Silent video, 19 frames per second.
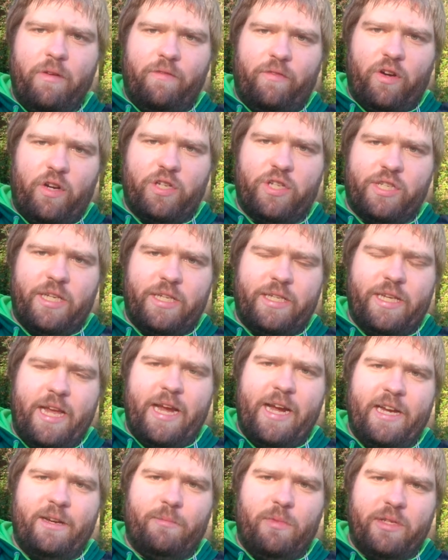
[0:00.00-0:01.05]
First is the
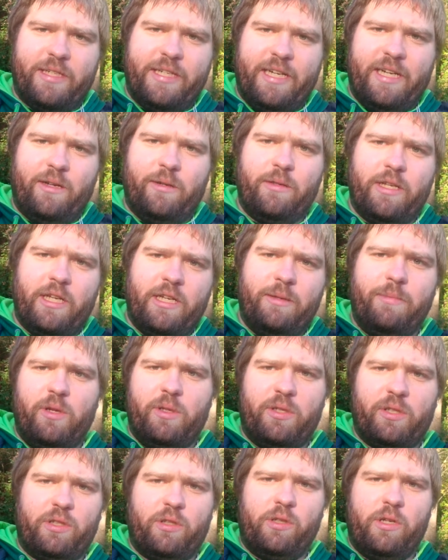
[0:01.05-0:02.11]
animal sound, then the
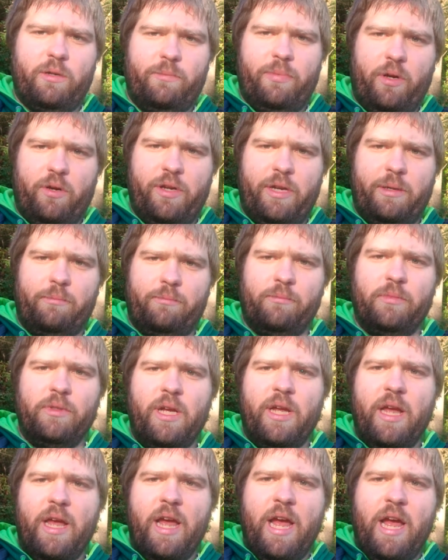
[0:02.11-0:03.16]
musical component.
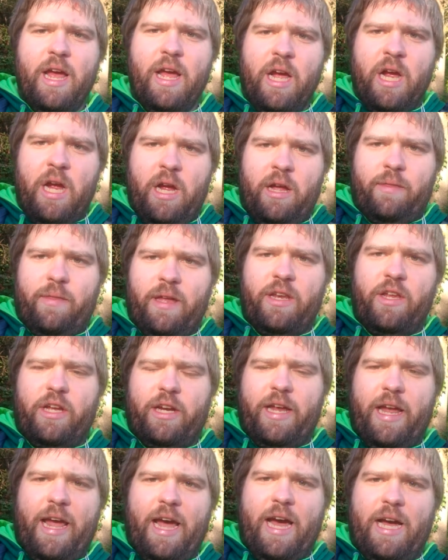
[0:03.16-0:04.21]
Then you
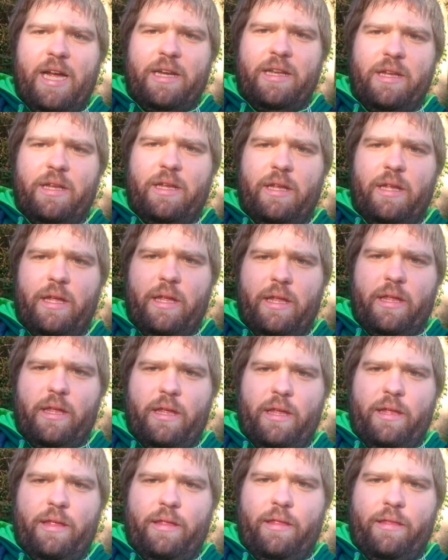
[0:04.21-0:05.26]
gotta add,
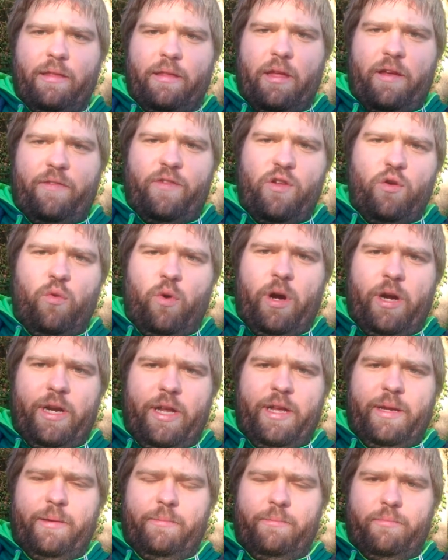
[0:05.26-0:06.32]
if you
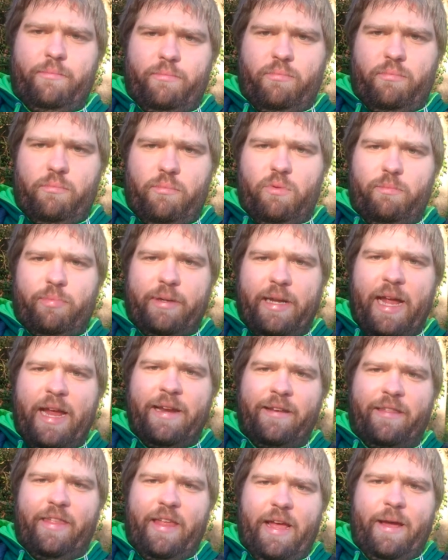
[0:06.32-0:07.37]
wanna
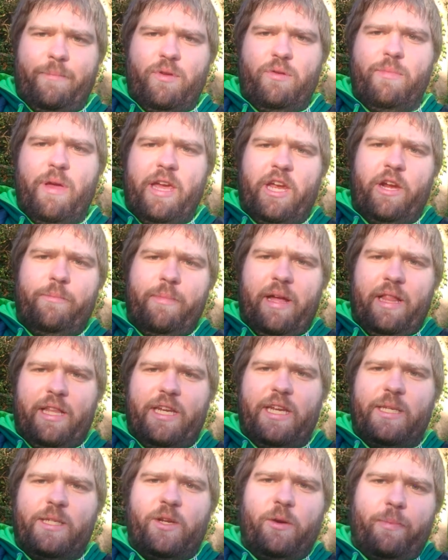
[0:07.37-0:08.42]
blend them, you make your
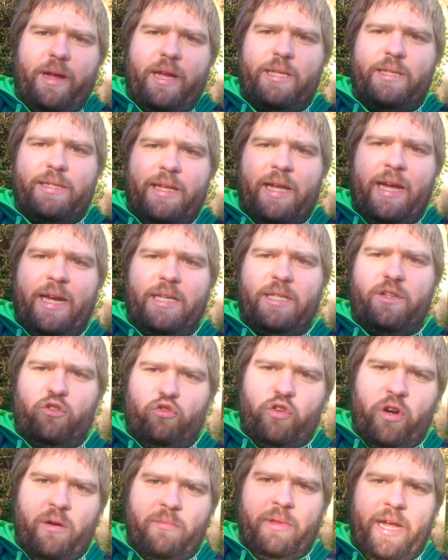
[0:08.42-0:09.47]
melodies, your bass lines, your
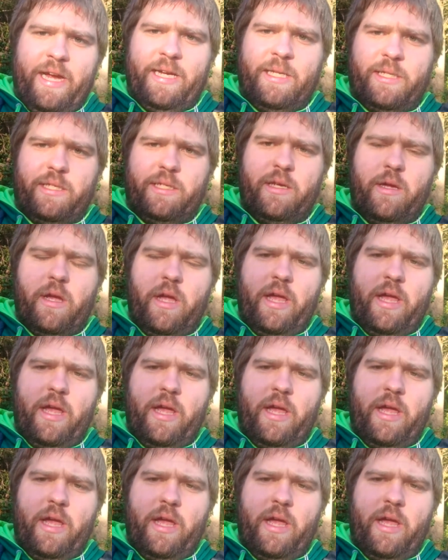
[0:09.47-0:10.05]
drum lines.